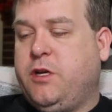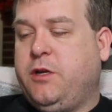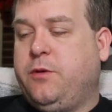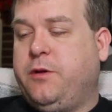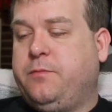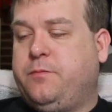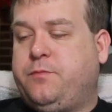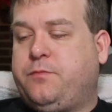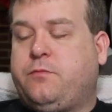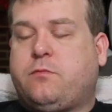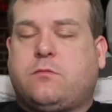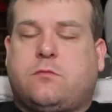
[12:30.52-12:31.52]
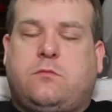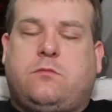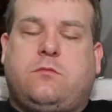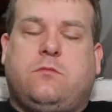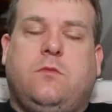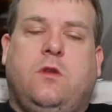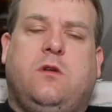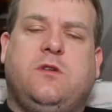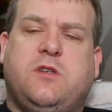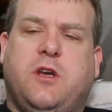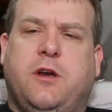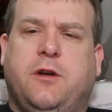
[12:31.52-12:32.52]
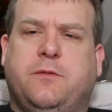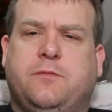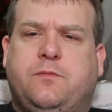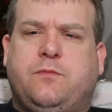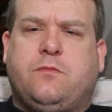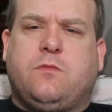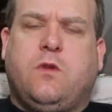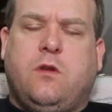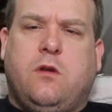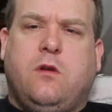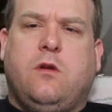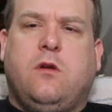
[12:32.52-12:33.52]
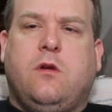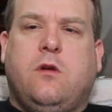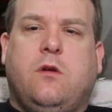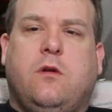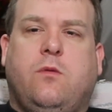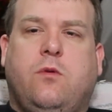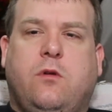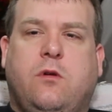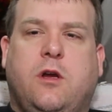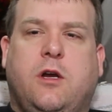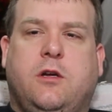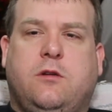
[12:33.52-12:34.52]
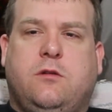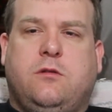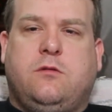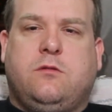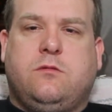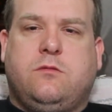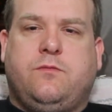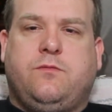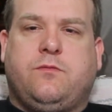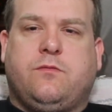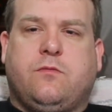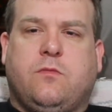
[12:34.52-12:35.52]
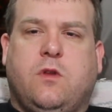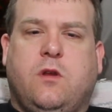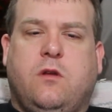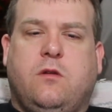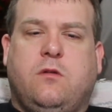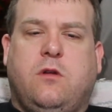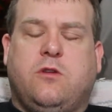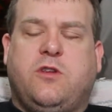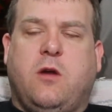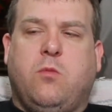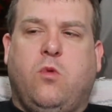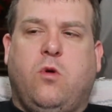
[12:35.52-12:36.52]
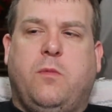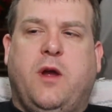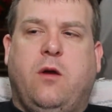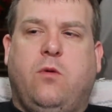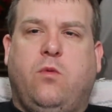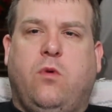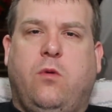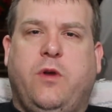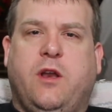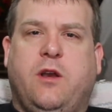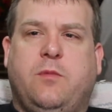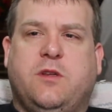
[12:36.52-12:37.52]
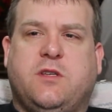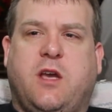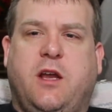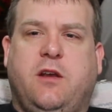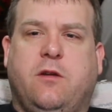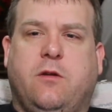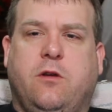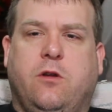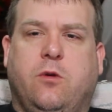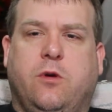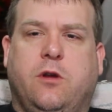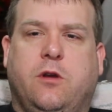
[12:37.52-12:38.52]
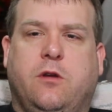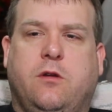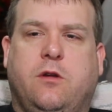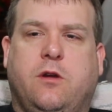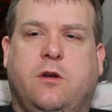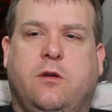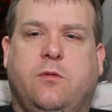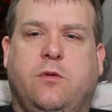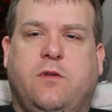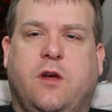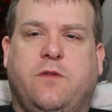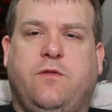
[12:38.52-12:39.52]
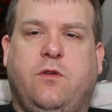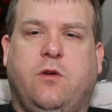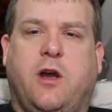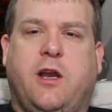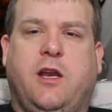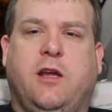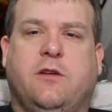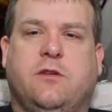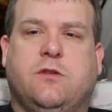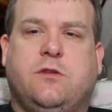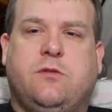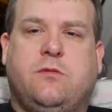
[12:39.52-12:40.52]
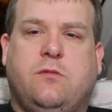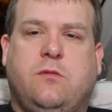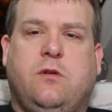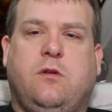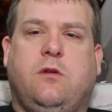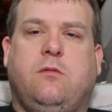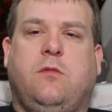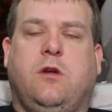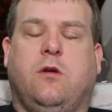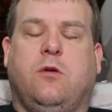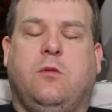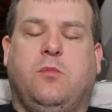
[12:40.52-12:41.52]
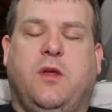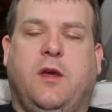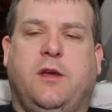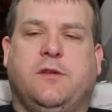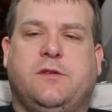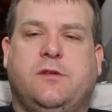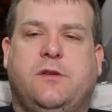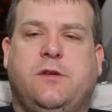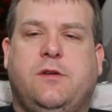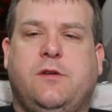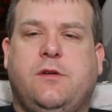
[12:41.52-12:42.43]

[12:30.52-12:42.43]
But anyway, so I'll talk more about what we end up deciding on doing. We've got a few ideas, in place,